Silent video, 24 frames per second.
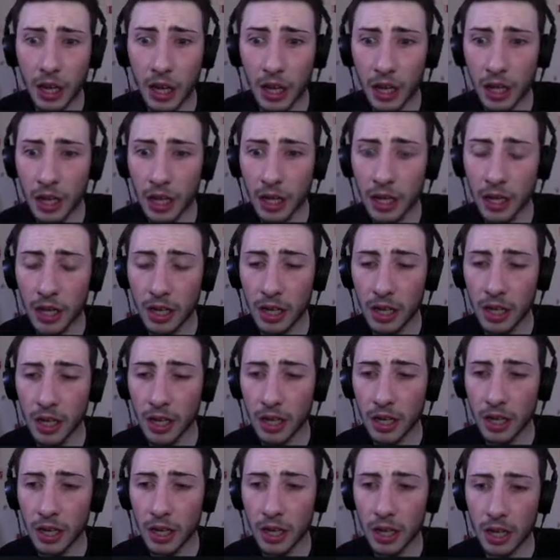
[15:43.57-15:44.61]

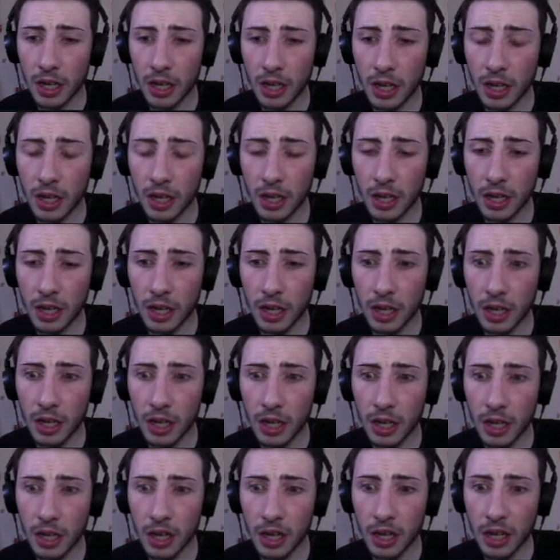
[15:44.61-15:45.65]

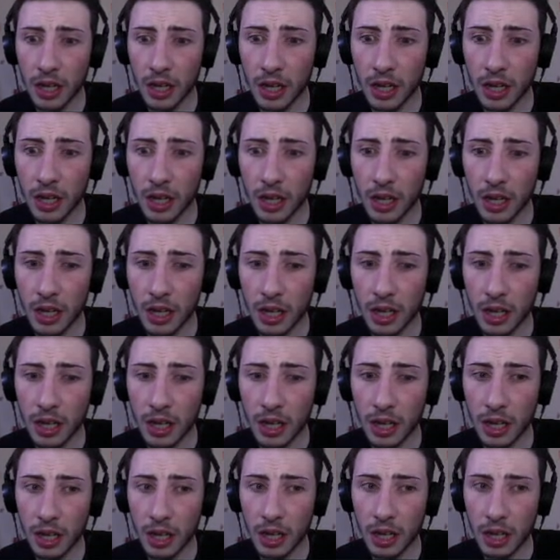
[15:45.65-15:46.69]

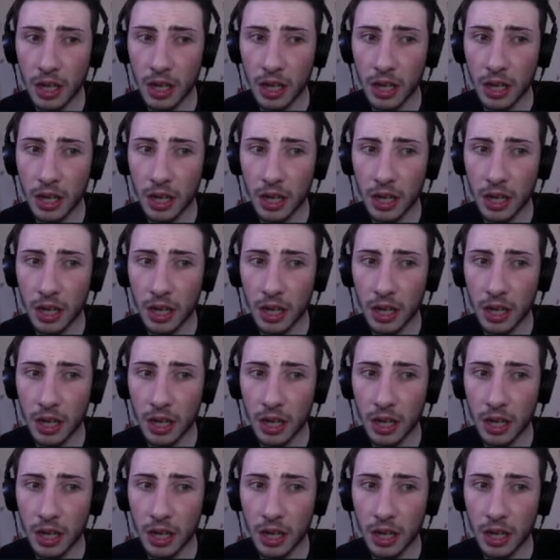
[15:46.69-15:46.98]
No one is speaking in this clip.